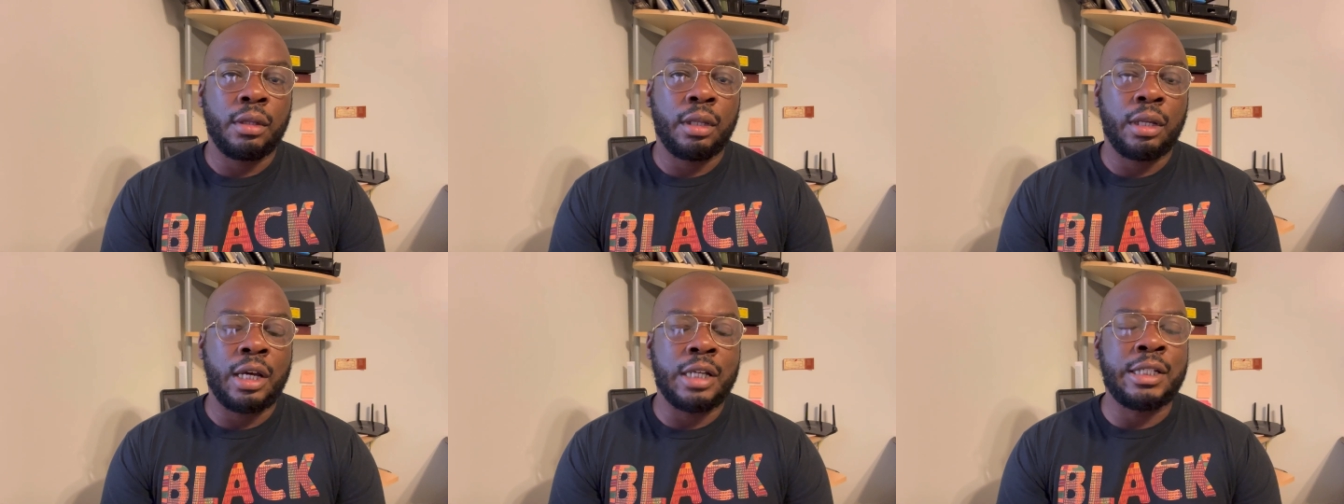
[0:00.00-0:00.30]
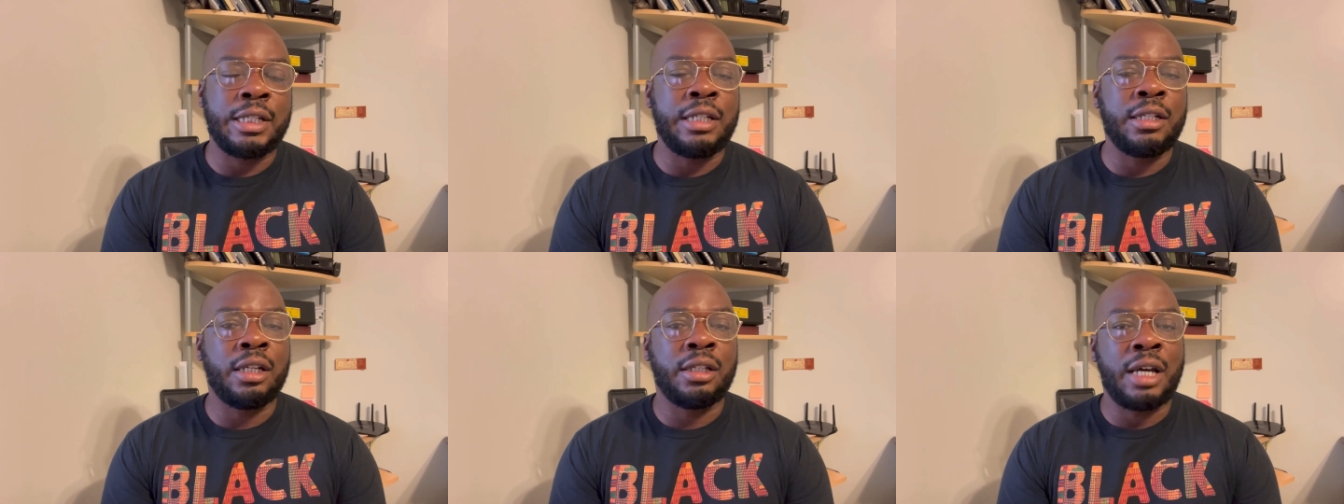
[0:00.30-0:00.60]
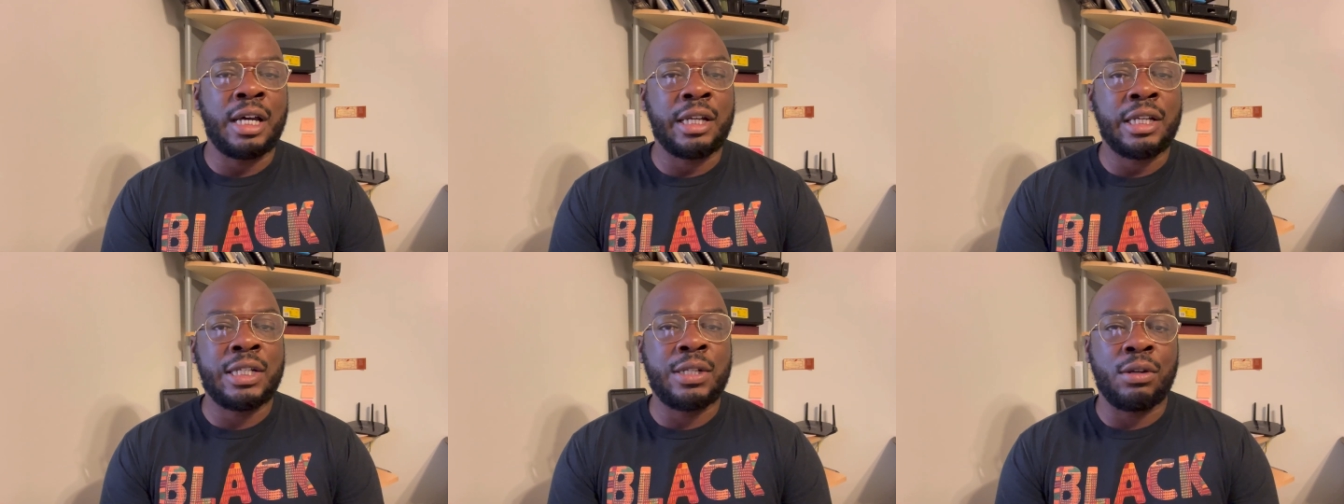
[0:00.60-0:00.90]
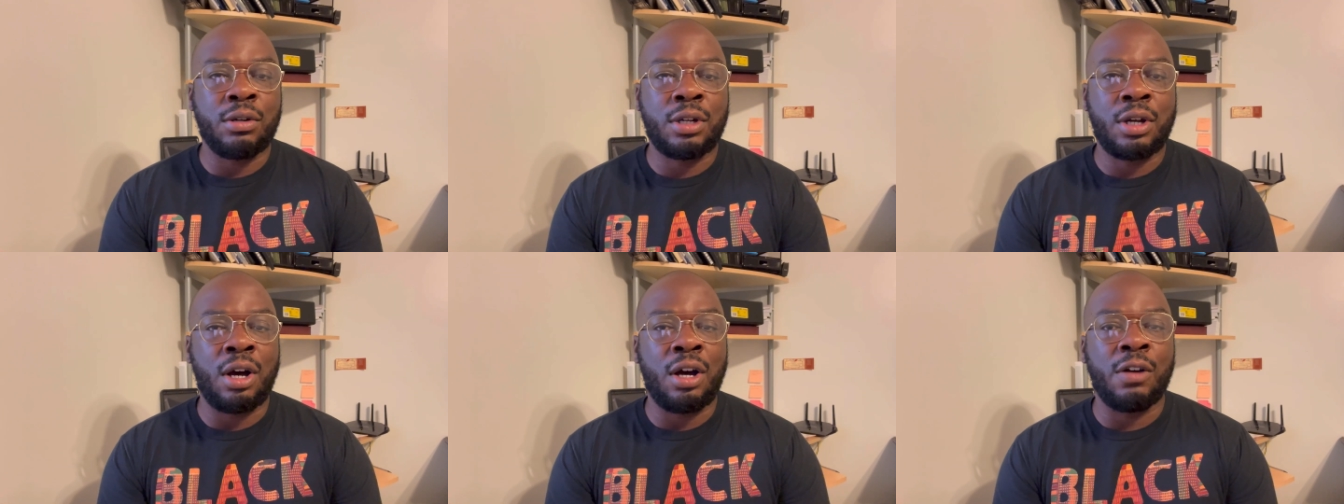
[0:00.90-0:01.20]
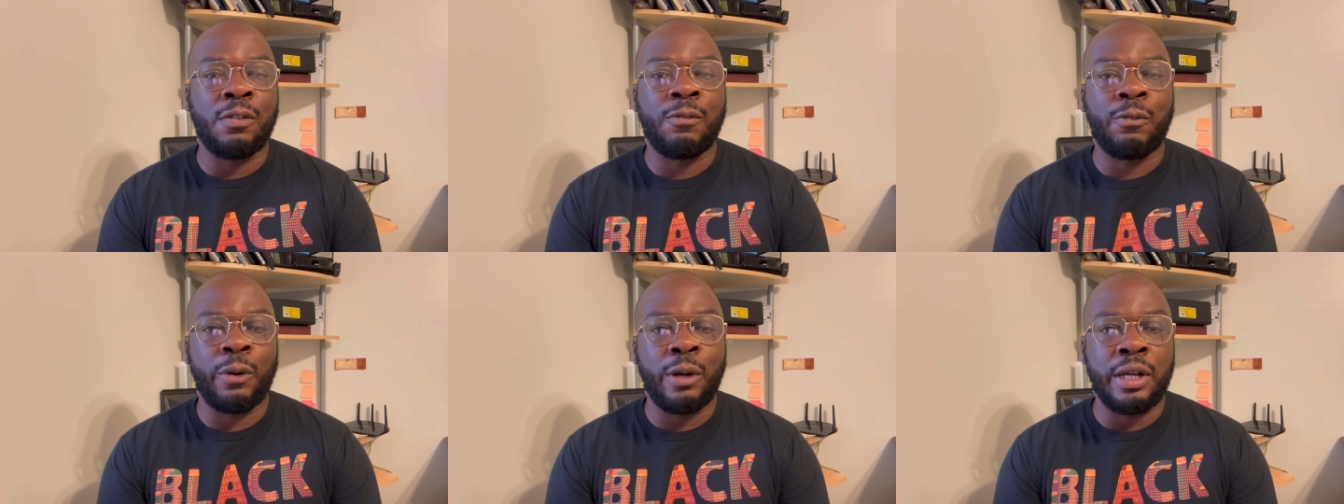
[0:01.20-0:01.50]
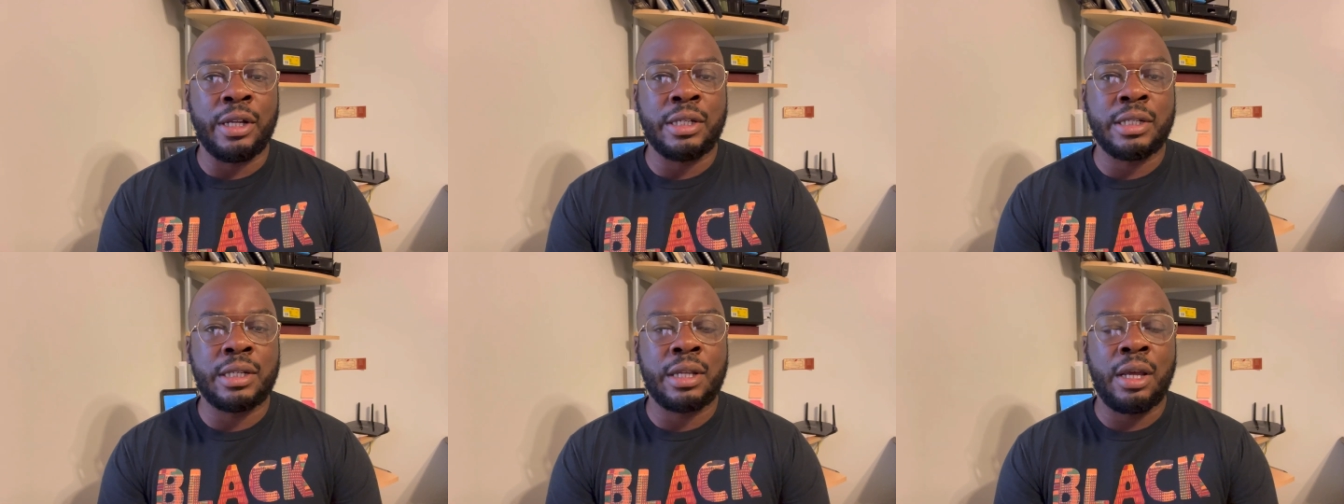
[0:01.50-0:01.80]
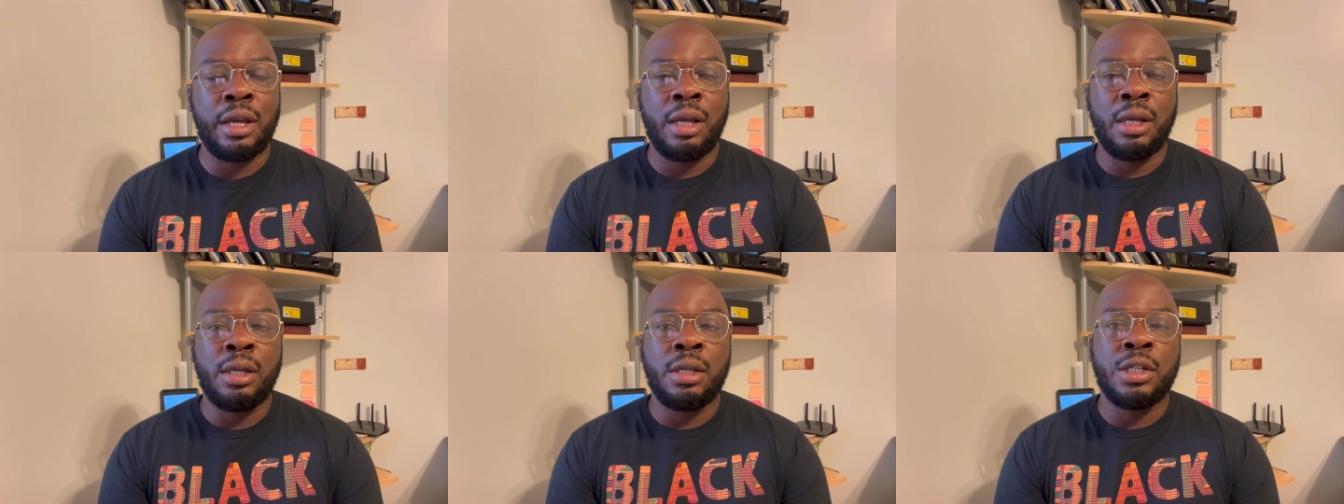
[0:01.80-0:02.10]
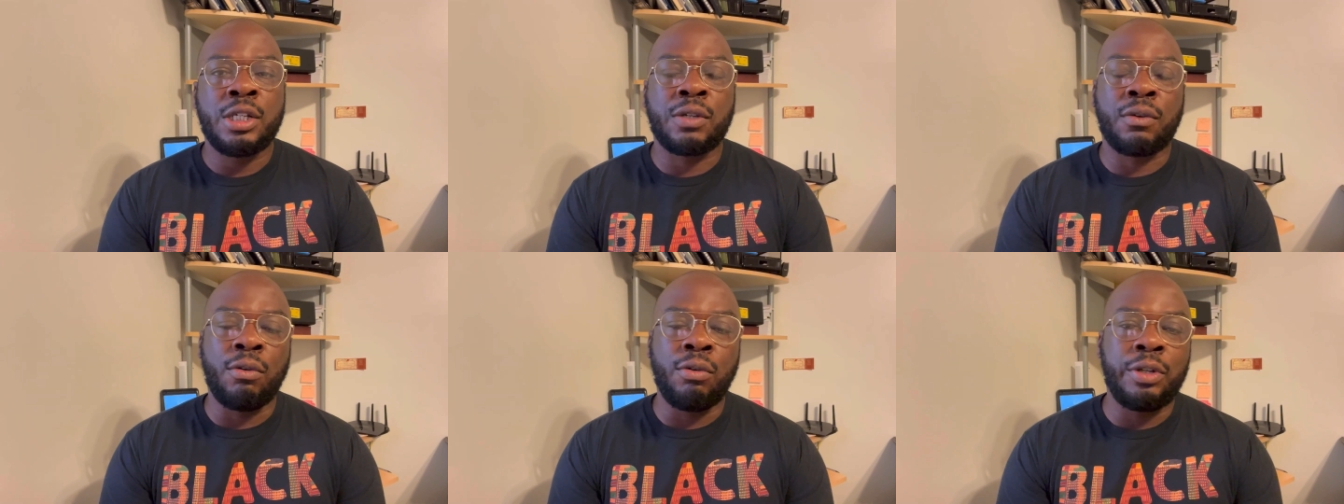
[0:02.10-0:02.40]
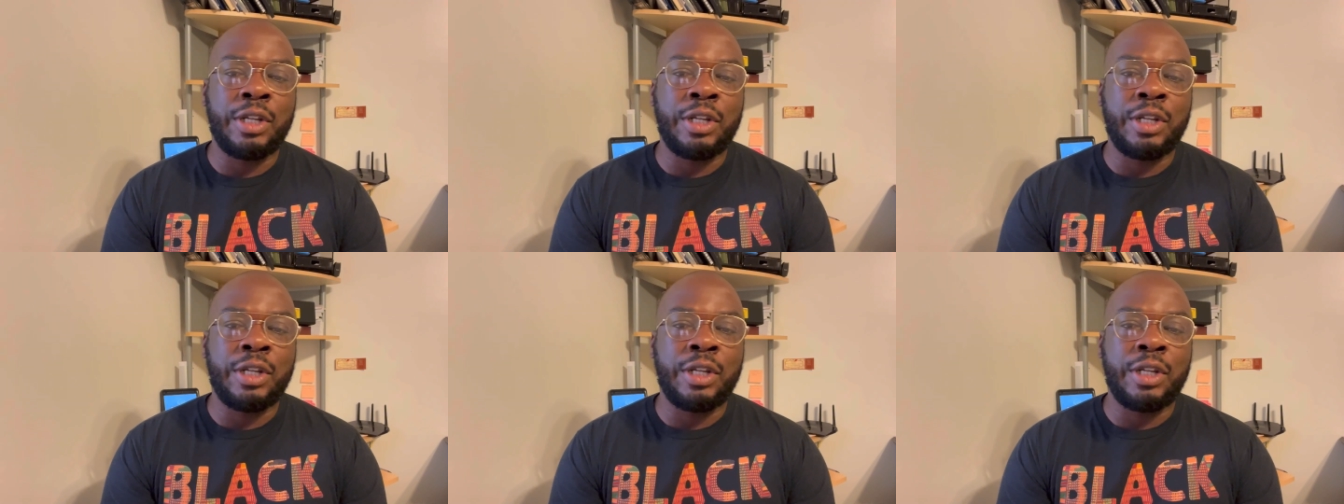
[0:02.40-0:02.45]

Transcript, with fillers: I've seen a lot of so-called friends screw